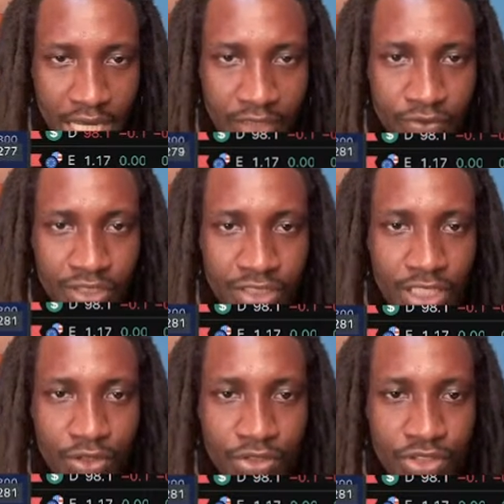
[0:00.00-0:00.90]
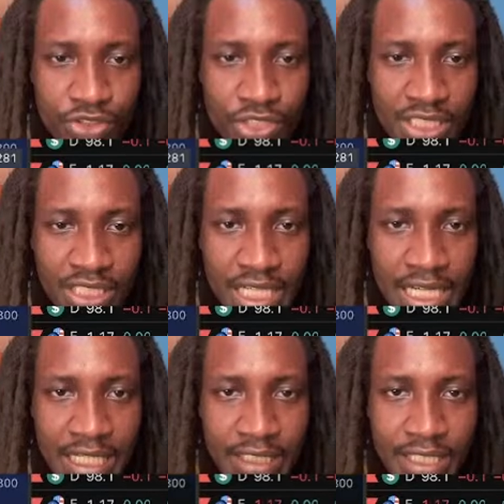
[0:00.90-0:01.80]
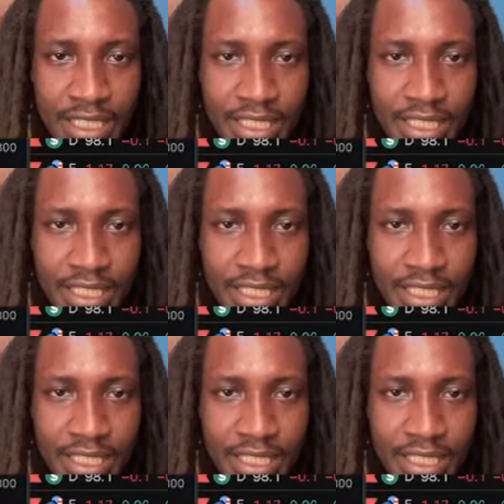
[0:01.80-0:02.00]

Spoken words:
And even the secondary trend line,